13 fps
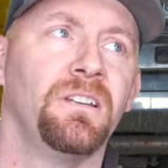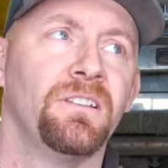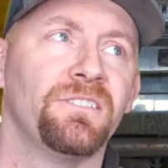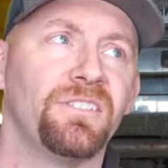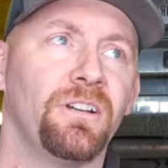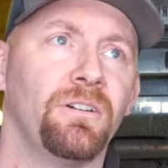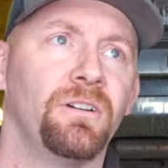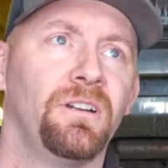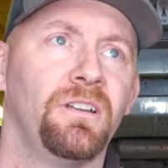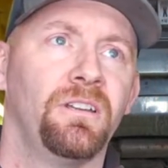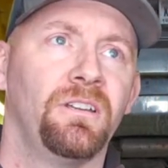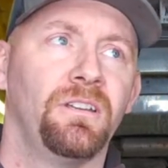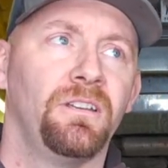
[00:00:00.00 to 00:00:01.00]
So
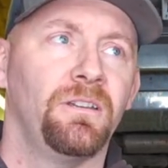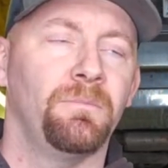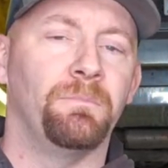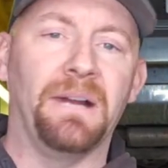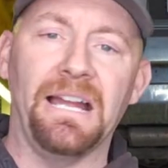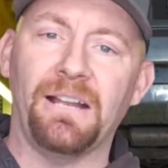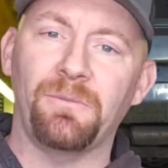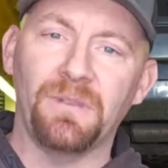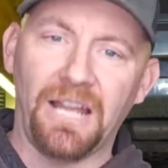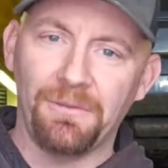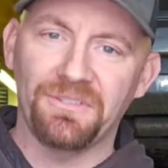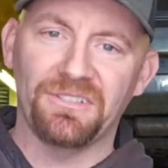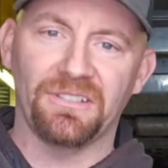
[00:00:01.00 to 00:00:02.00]
back when I
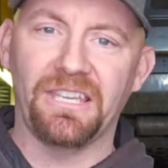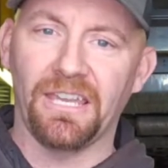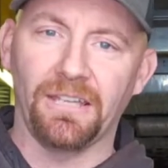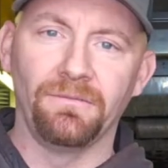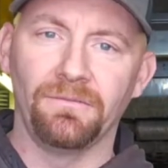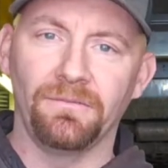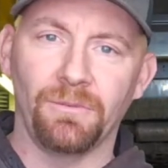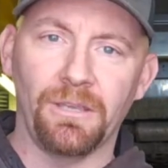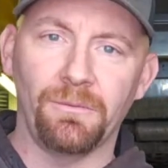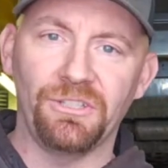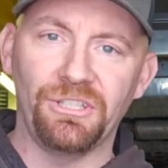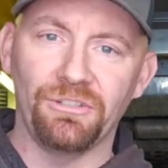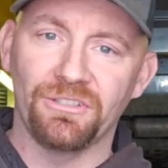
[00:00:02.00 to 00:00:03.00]
was a kid, we
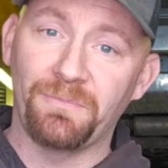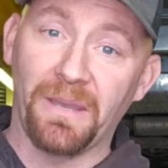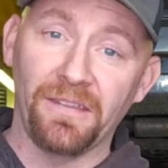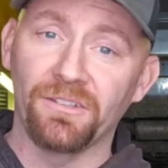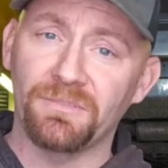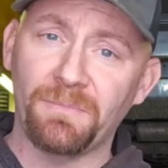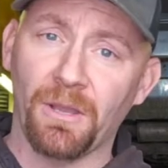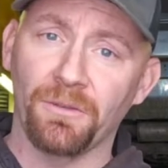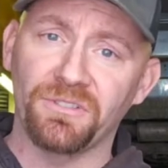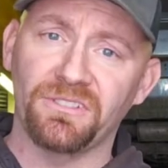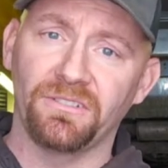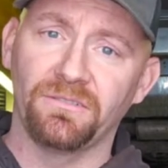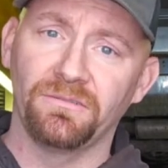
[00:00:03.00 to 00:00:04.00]
would use Peddler's Post